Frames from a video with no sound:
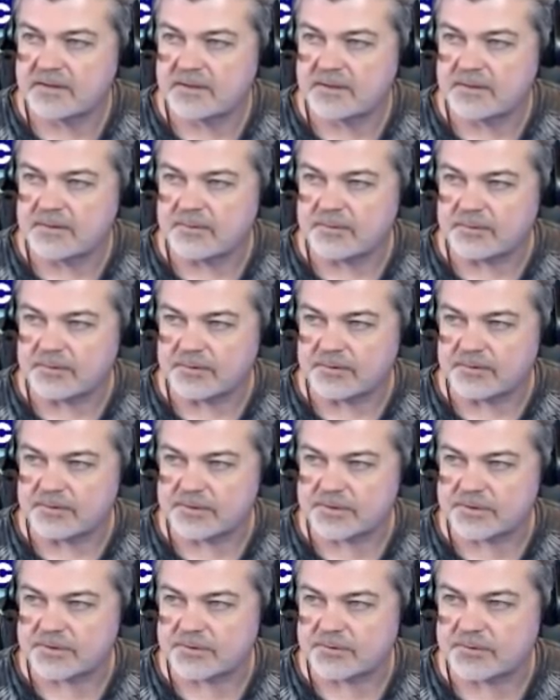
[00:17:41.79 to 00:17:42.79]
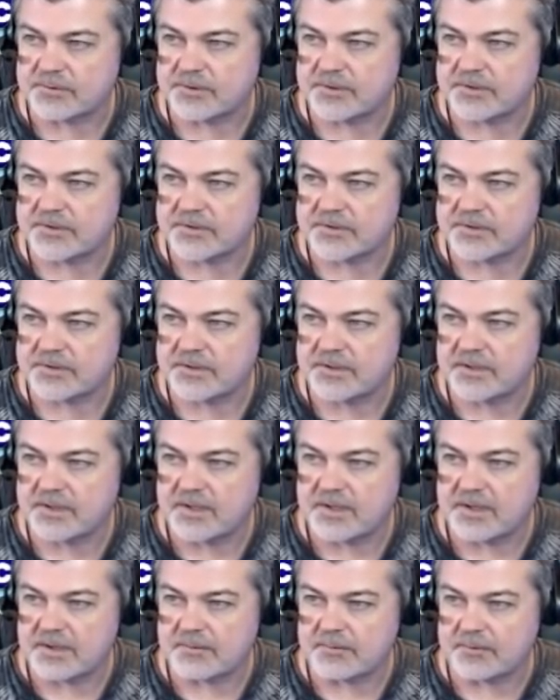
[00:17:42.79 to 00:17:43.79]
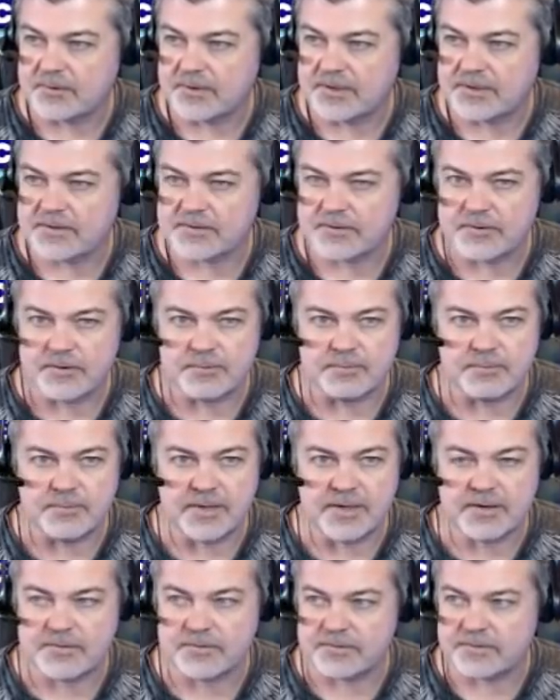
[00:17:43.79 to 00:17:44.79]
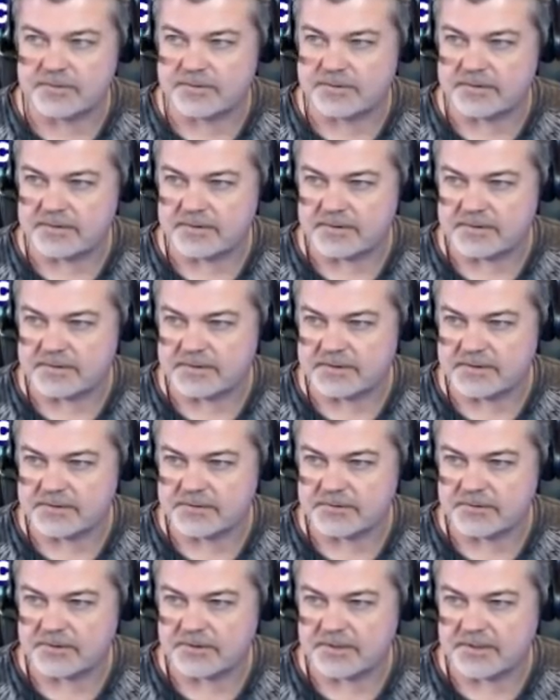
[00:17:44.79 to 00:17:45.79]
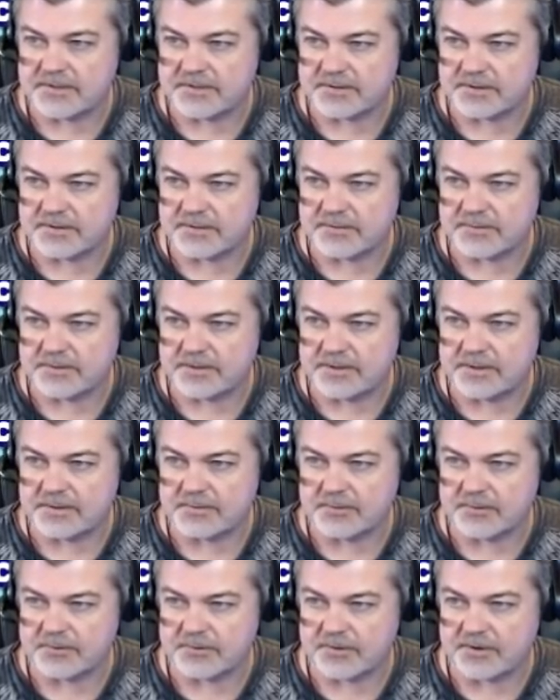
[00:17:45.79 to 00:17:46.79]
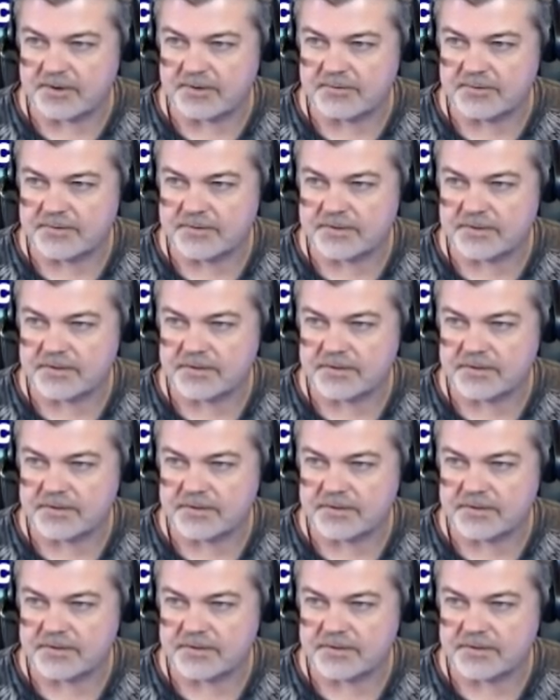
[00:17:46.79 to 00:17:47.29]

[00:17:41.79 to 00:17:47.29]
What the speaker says: we'll go to storage, and we're now going to mount the additional ISO, the network drivers.